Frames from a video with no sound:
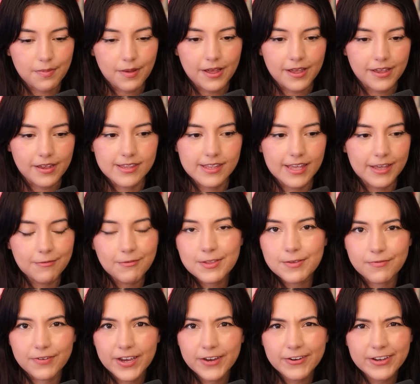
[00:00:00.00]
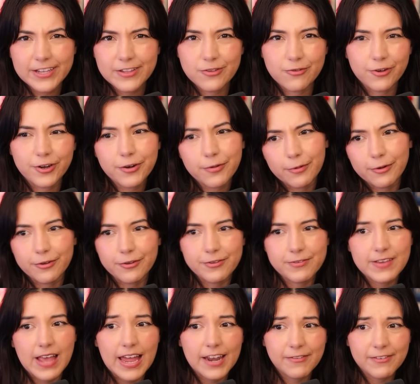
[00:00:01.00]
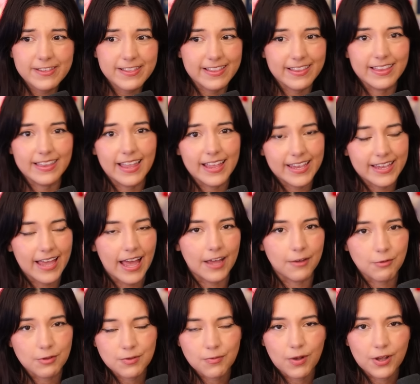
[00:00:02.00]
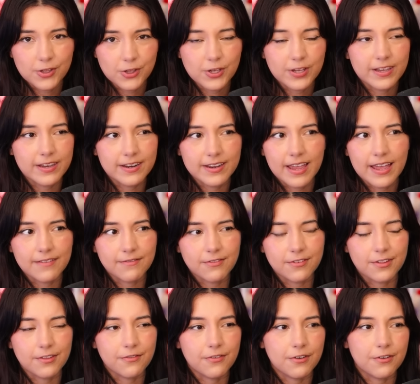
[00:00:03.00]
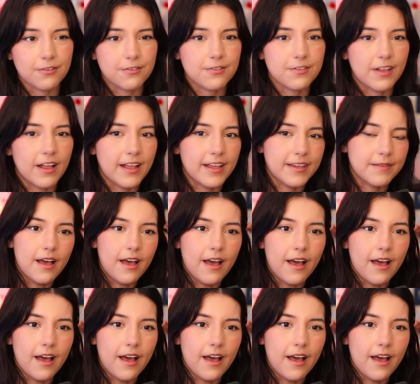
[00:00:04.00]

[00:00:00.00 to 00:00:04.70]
But it was very enjoyable. It was kind of like I was watching it again for the first time